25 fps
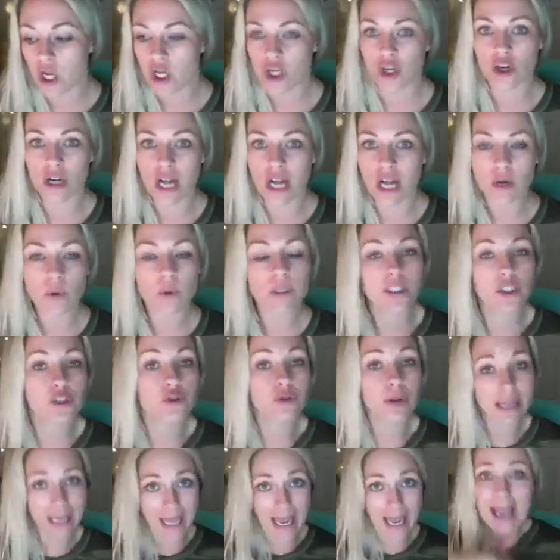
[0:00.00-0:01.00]
You're not going to
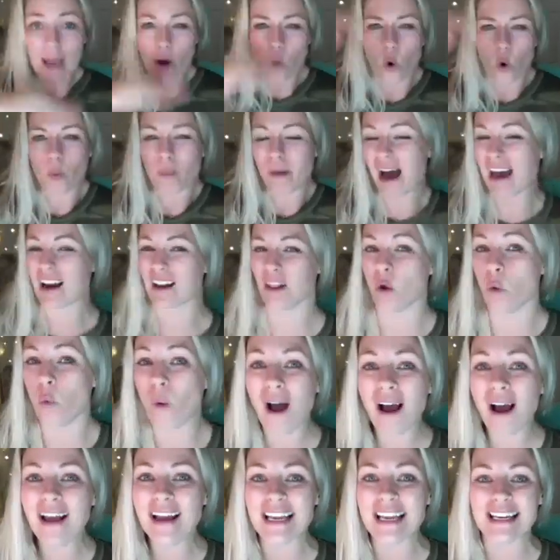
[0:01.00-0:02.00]
drink a whole bottle of
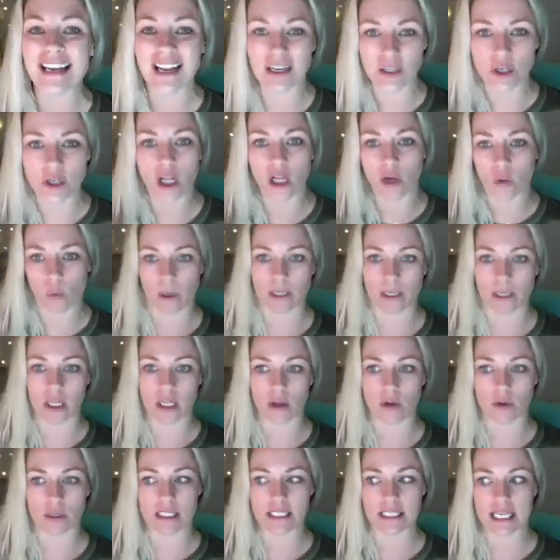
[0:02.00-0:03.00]
wine and call it 1
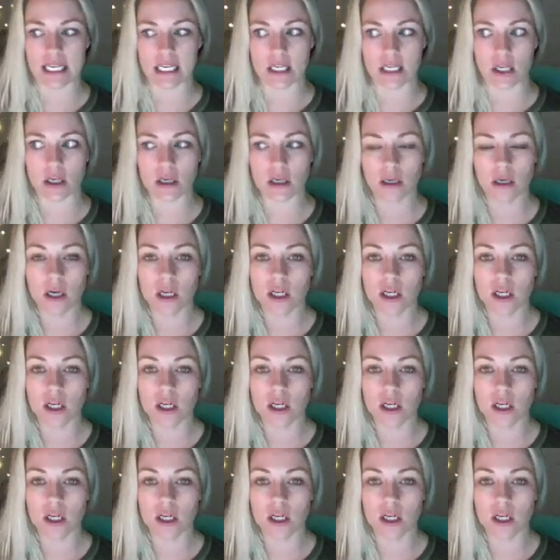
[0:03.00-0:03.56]
yellow container.